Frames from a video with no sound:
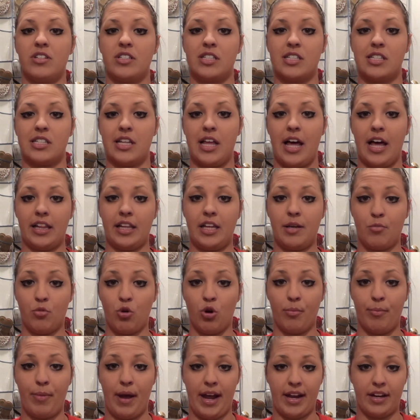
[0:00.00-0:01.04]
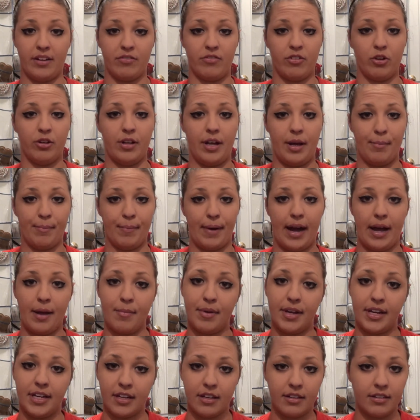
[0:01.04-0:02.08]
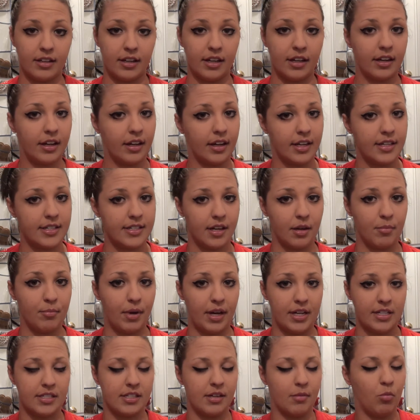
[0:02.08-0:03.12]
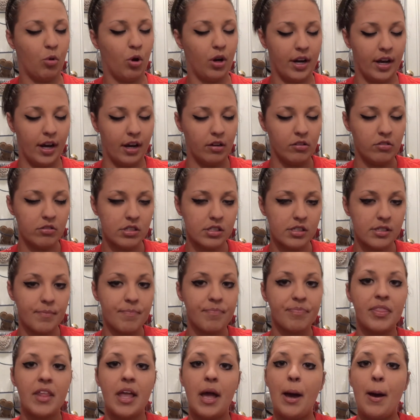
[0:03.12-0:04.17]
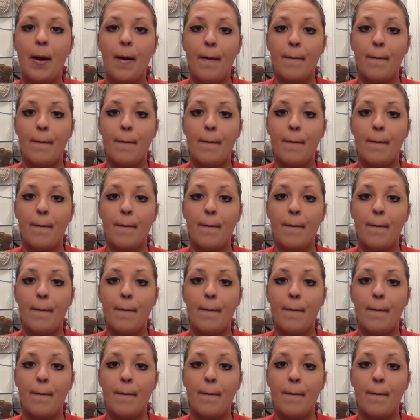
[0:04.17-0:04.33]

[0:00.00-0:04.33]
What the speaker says: is slightly more painful in my opinion than getting it done by someone else.